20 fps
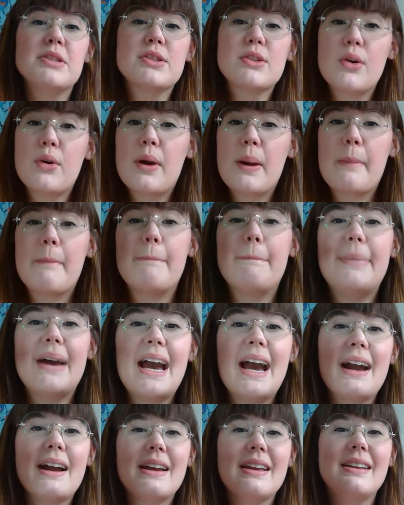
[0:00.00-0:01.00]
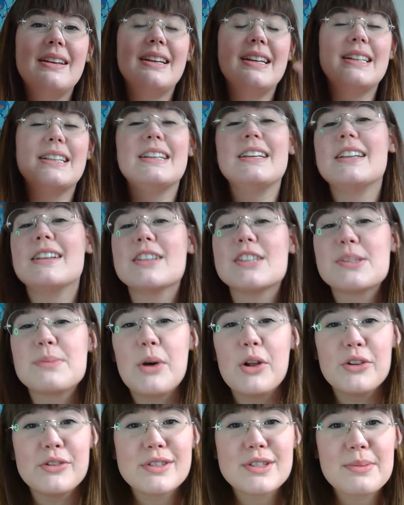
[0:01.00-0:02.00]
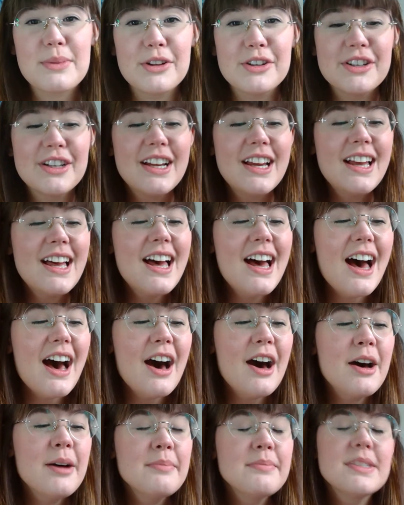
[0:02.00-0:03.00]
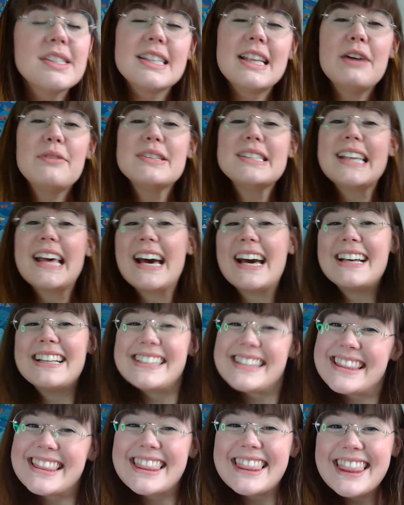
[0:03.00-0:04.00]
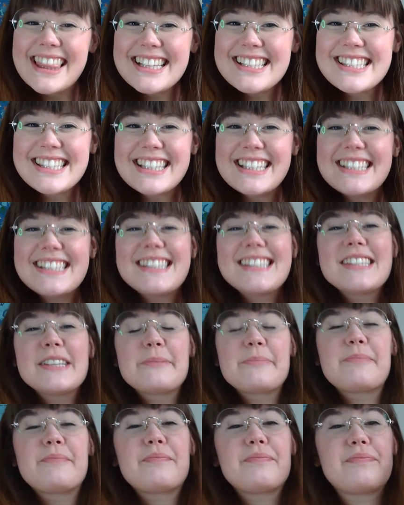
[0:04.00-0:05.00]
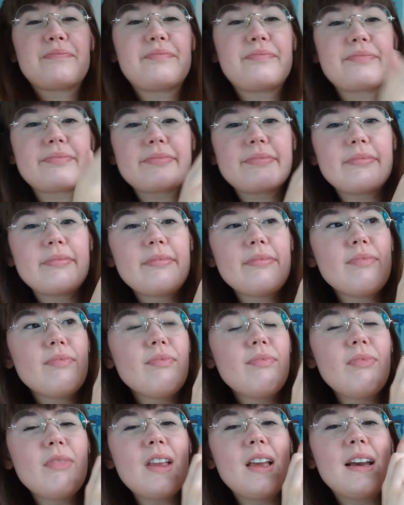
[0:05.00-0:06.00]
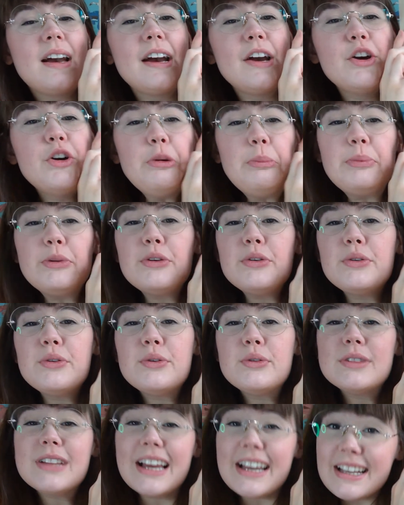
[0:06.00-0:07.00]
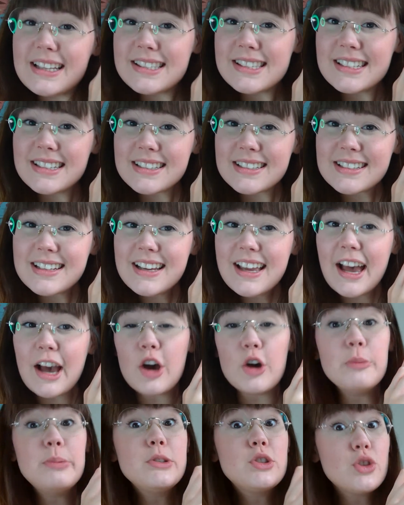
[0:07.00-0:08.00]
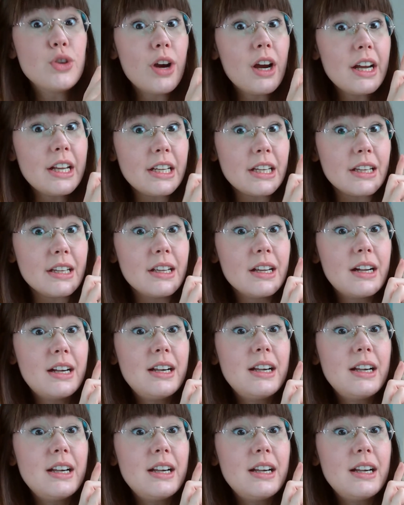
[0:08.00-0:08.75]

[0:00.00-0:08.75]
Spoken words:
is going back and getting smaller and smaller. So that was that. That's this. I hope you liked it. I hope you tried it.